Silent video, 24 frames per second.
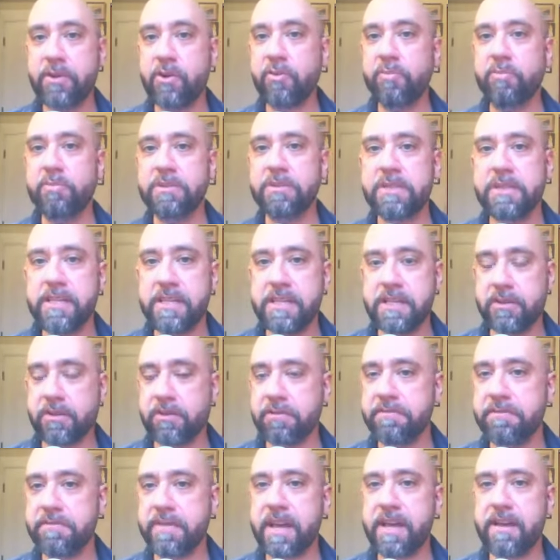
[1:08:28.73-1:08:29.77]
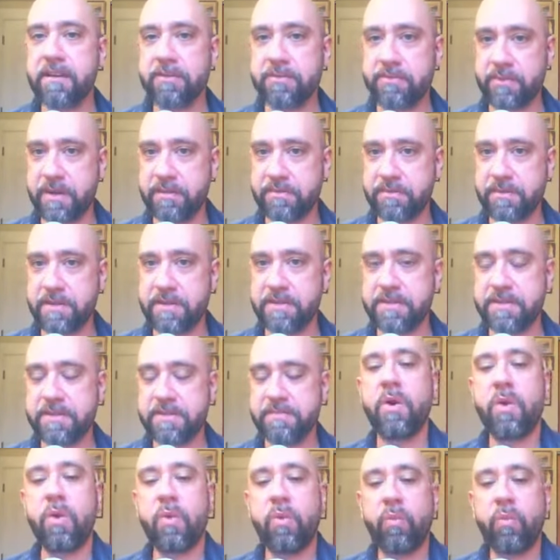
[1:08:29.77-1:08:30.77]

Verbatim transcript: oblique or veiled reference.